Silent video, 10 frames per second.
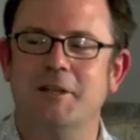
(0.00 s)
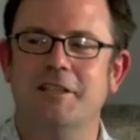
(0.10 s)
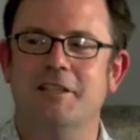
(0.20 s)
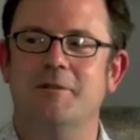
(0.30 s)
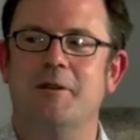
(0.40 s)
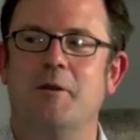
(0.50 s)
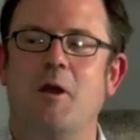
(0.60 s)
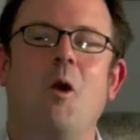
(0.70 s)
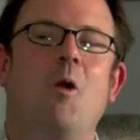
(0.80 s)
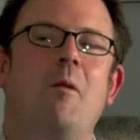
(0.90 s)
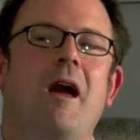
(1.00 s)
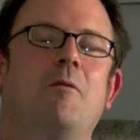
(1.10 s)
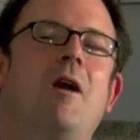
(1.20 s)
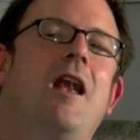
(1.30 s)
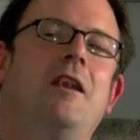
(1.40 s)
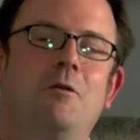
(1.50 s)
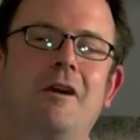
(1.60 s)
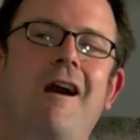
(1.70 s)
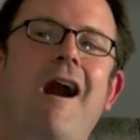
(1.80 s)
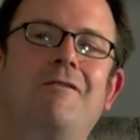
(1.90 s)
girls coming up going, "Oh Manuel, you're
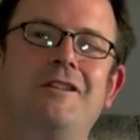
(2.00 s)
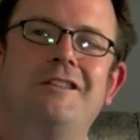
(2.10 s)
gonna have